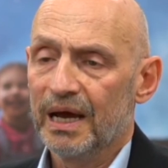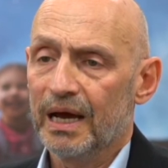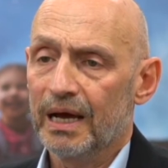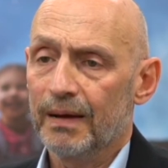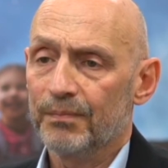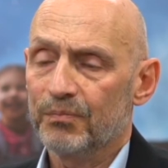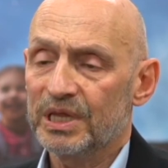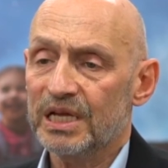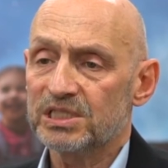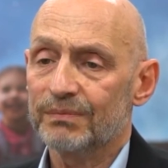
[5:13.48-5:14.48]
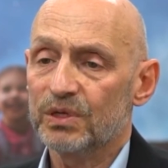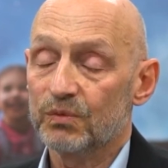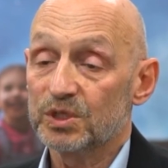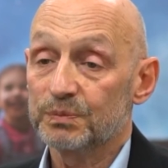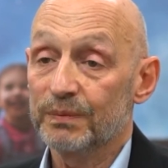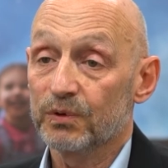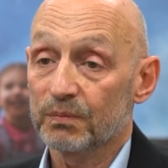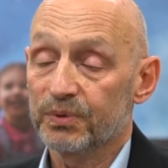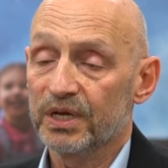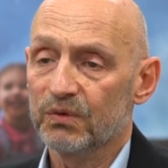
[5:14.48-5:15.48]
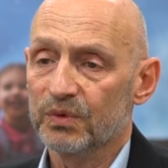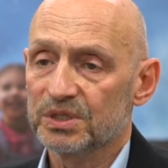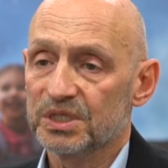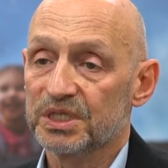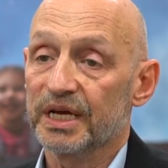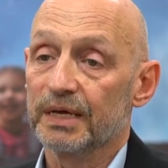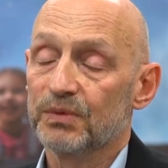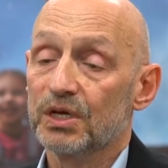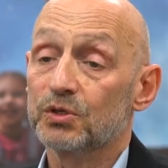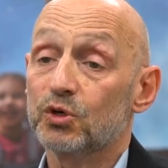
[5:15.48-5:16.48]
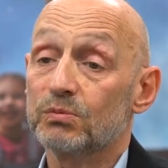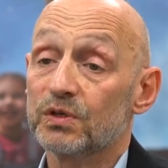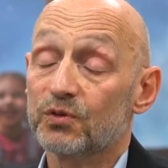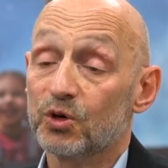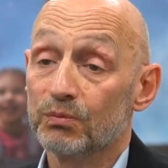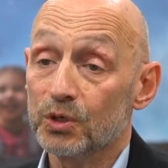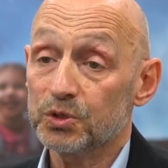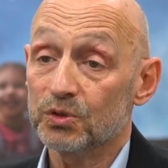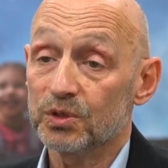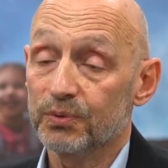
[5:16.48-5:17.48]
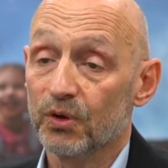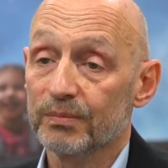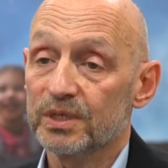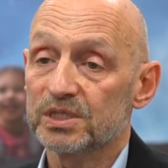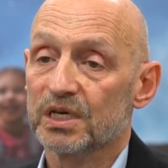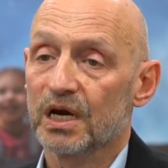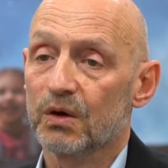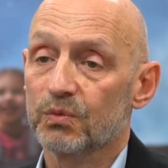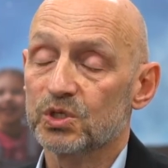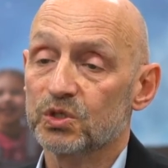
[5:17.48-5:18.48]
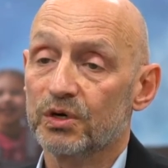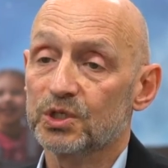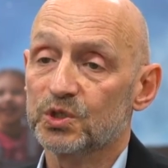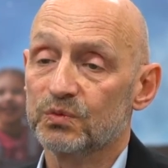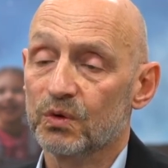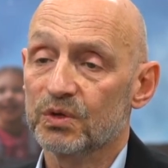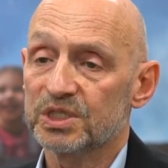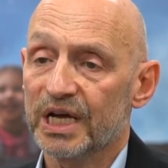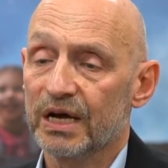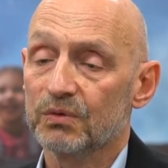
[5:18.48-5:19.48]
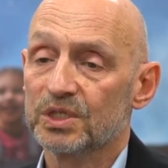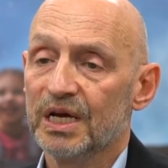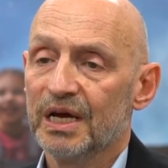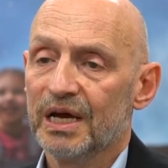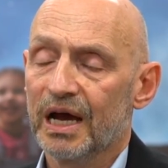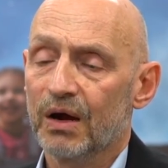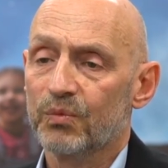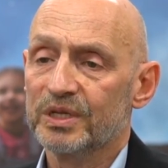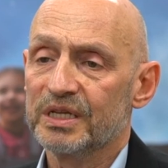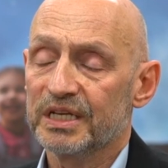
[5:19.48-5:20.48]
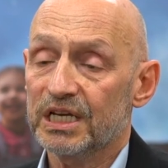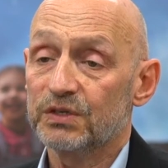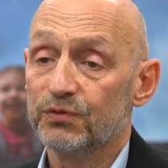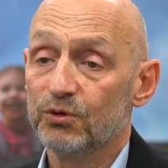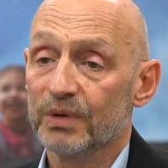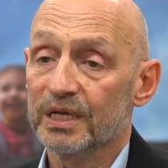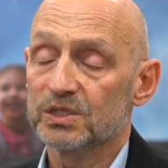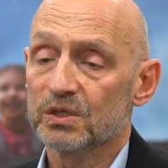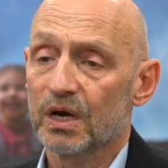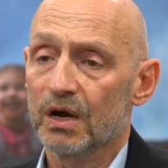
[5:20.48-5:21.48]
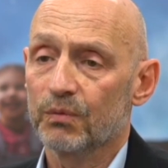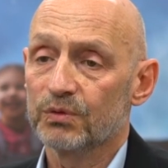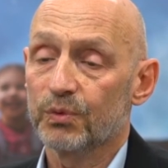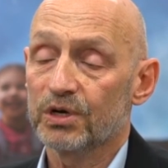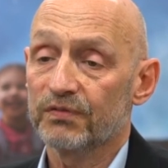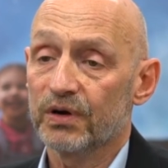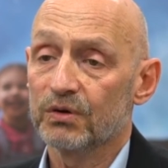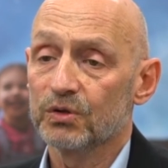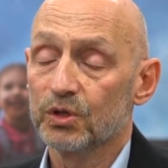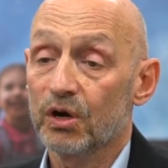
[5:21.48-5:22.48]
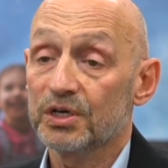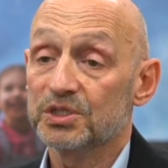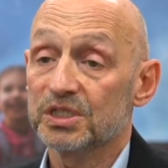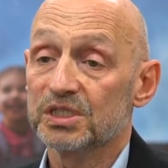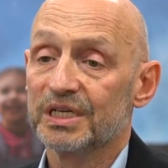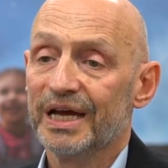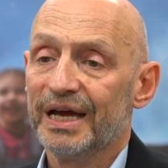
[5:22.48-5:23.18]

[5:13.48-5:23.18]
But that's something which people are playing with today. In terms of commercial deployments, we're starting to roll this out within the next few months with one of our largest